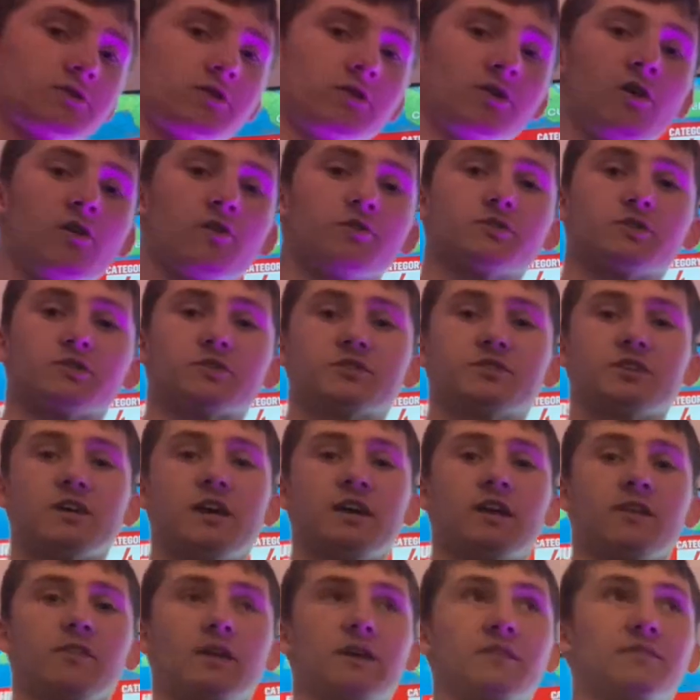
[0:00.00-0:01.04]
are also
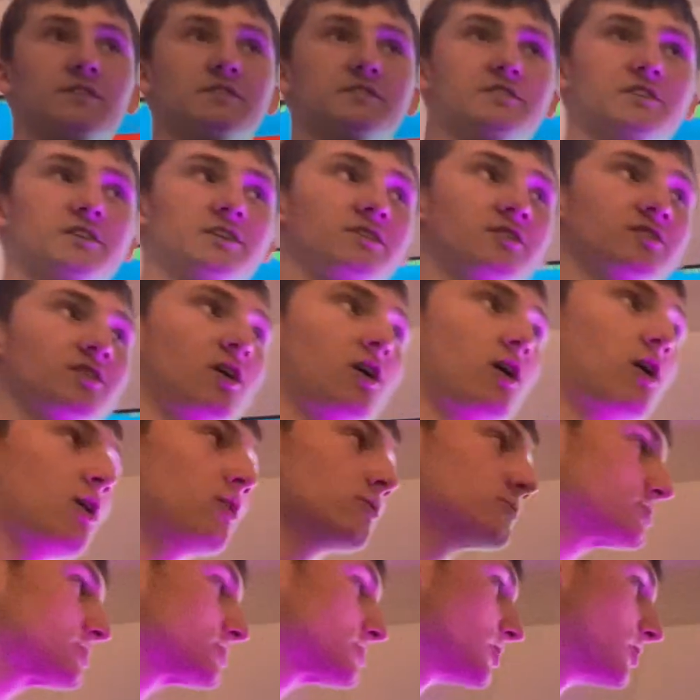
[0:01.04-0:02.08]
saying that this thing could
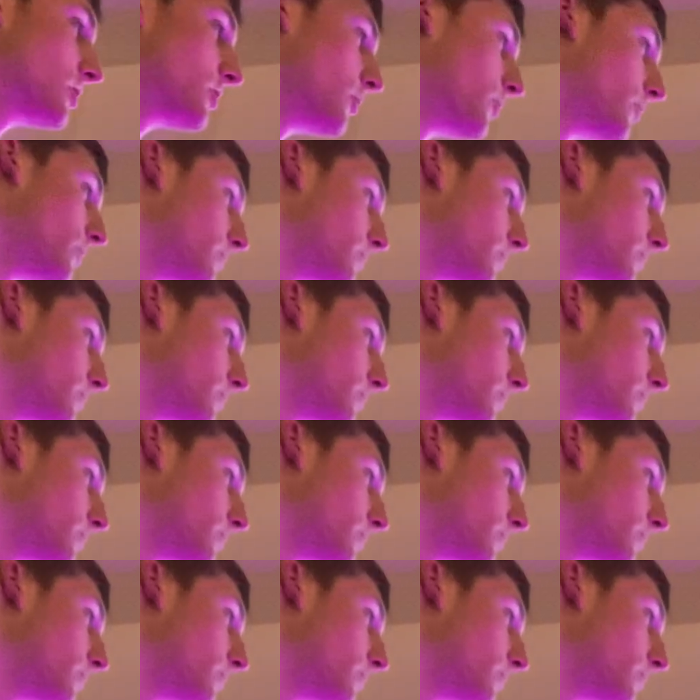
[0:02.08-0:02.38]
also